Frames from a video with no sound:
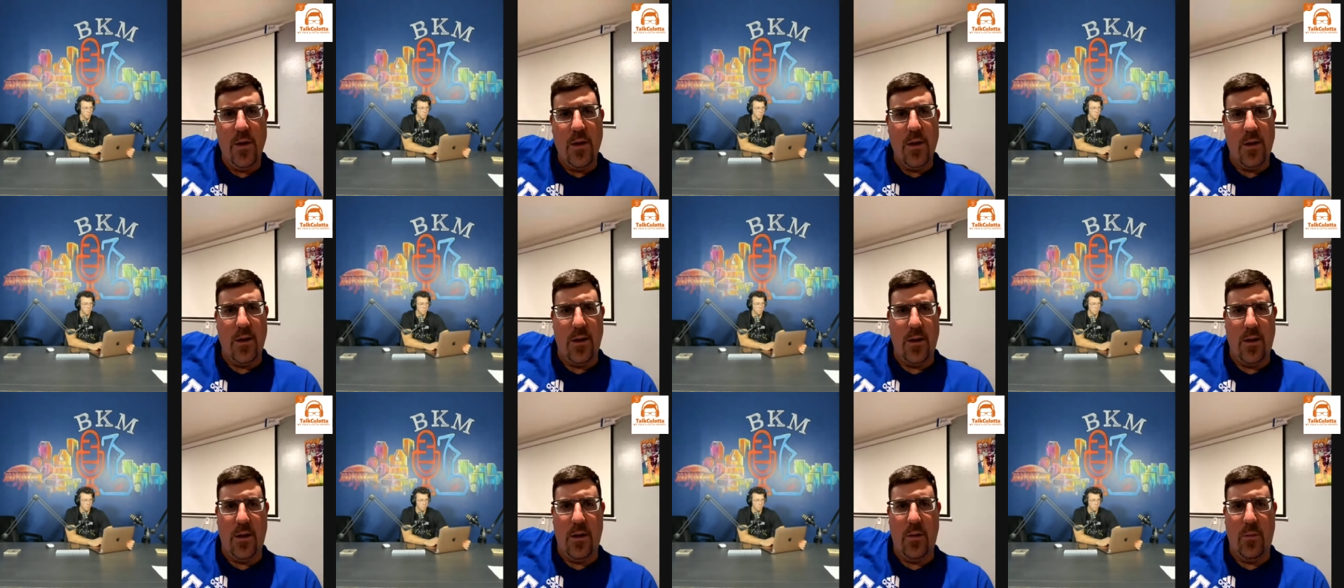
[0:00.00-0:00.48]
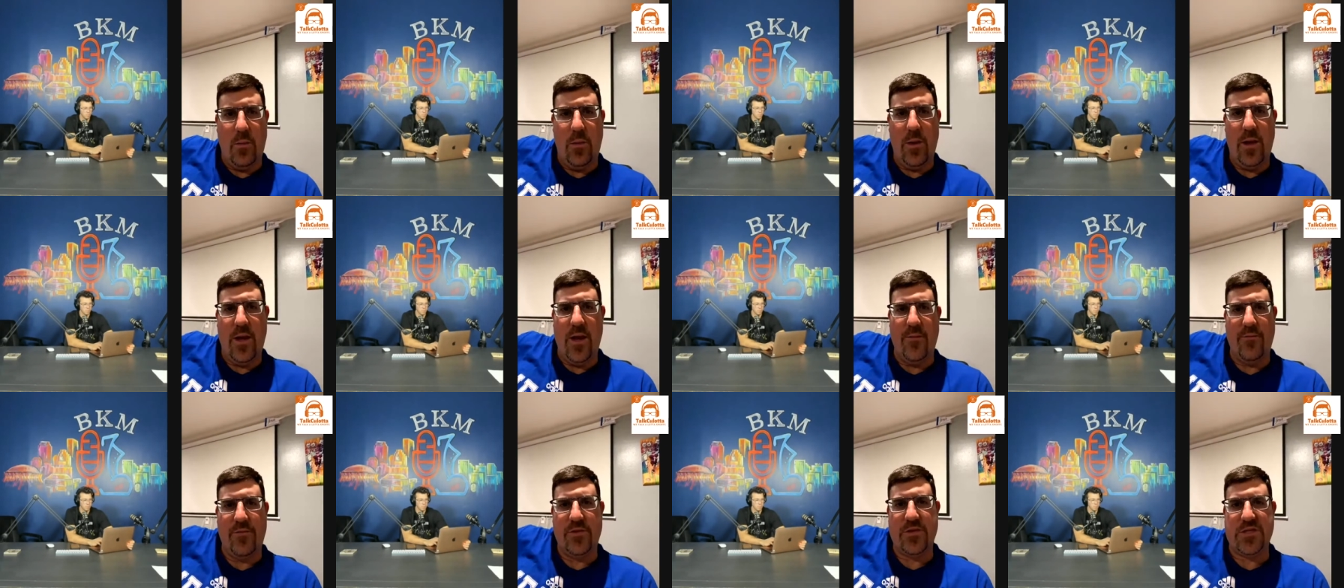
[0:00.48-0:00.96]
Uh, we
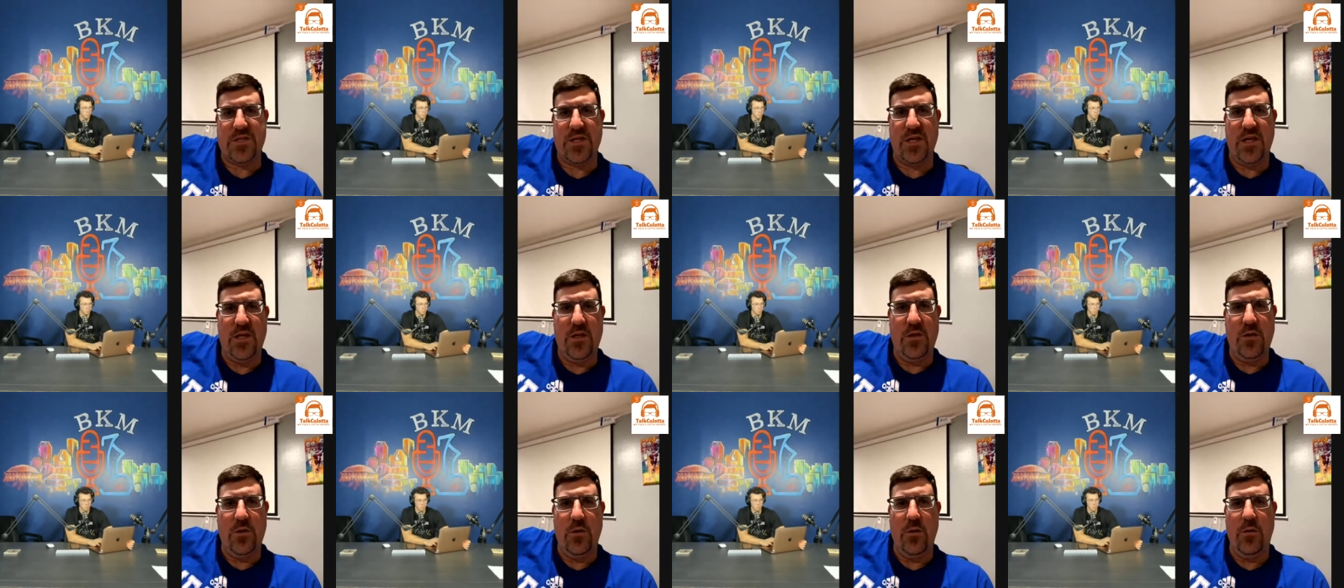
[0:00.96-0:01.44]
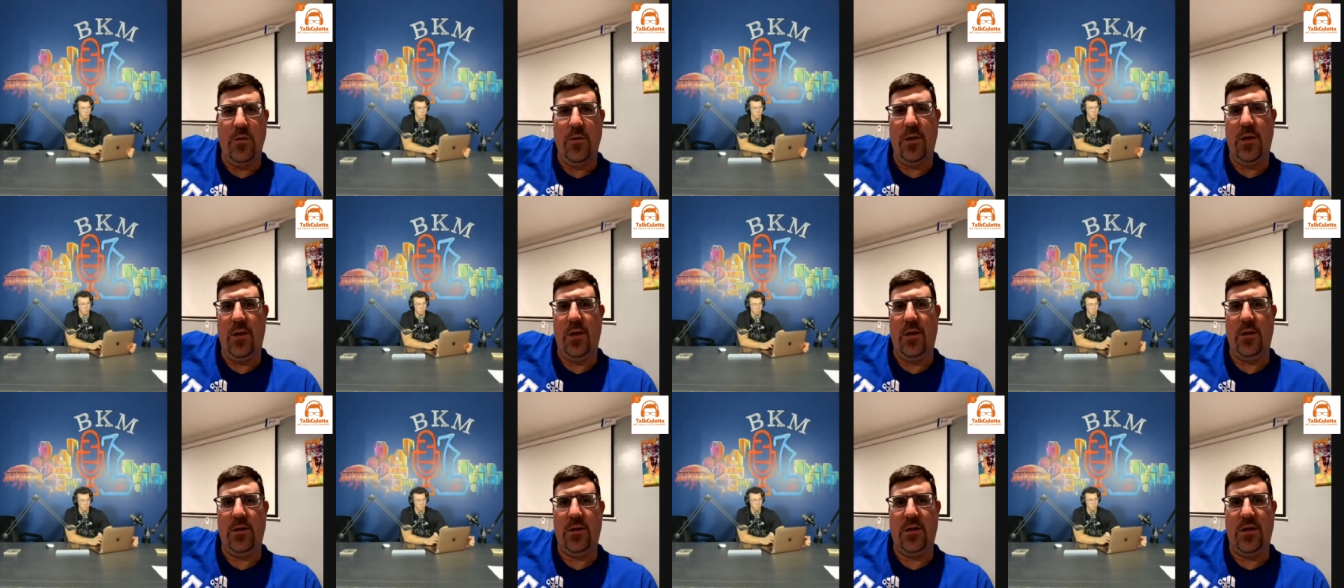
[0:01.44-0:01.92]
have a senior
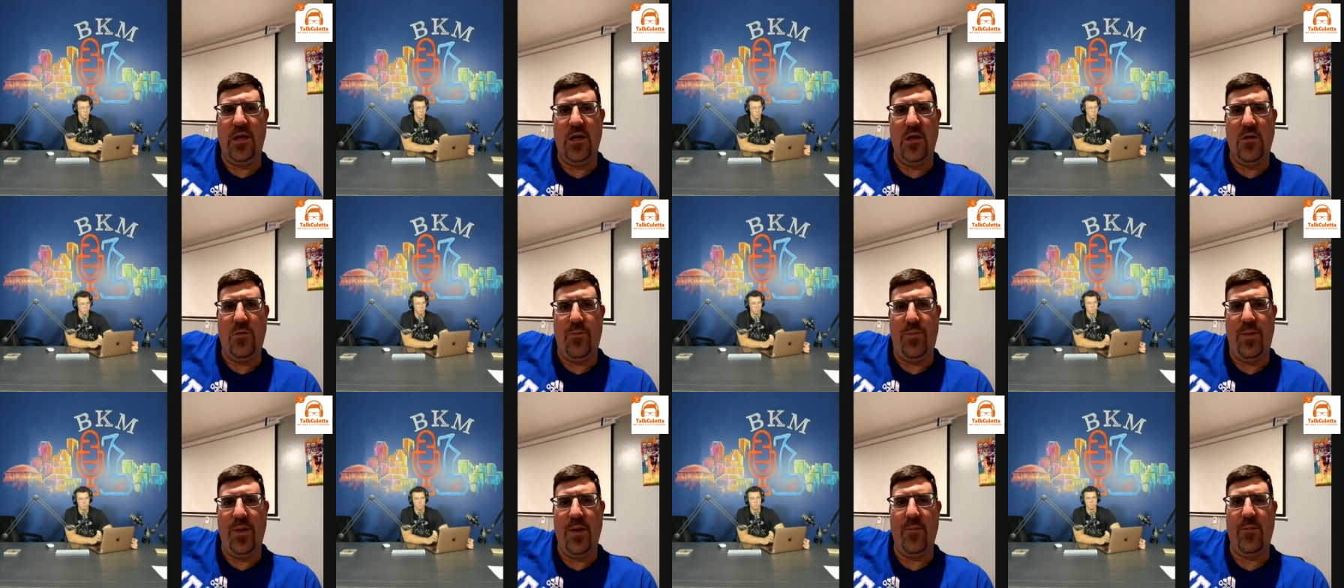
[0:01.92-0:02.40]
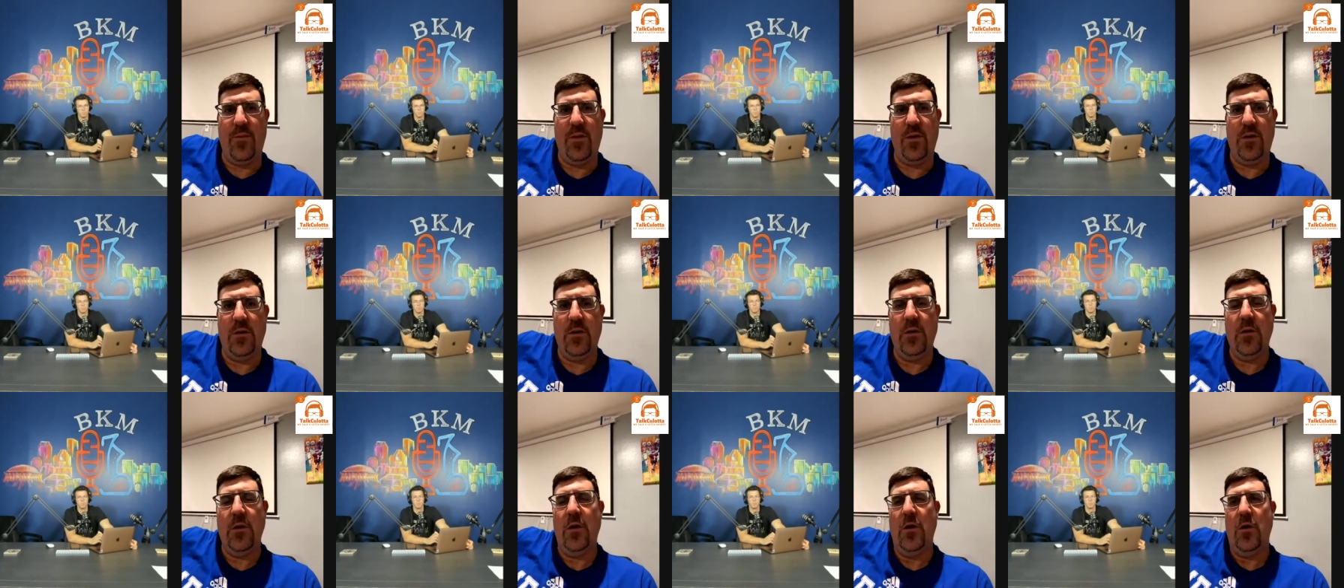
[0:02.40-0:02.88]
and Keith
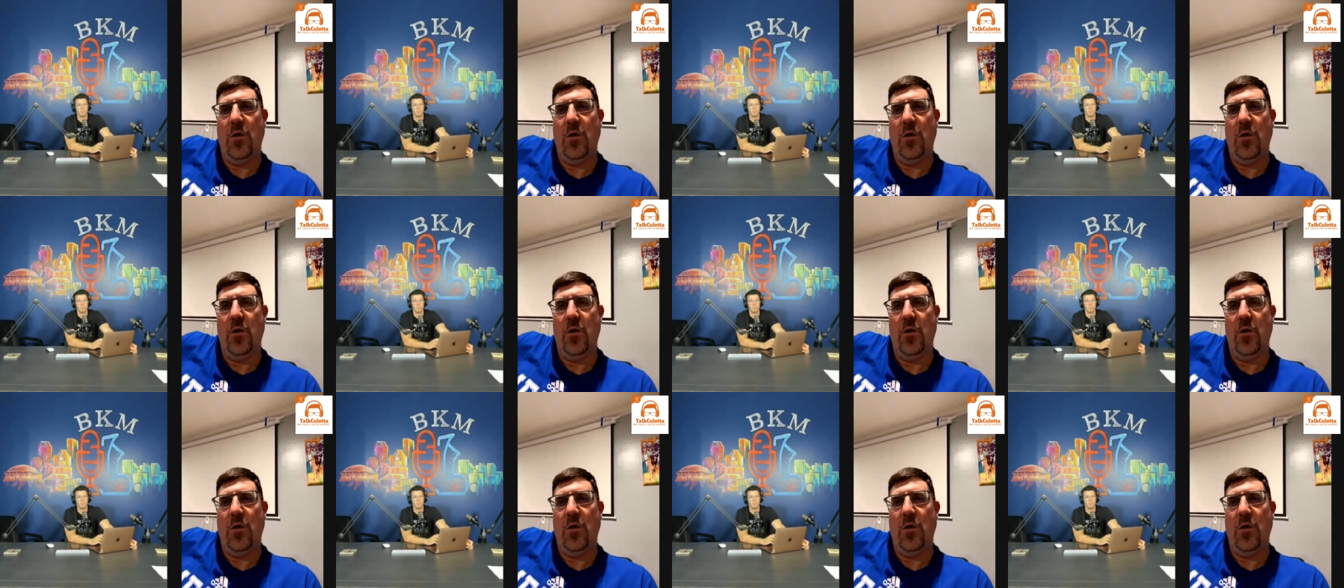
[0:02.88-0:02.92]
Pittman,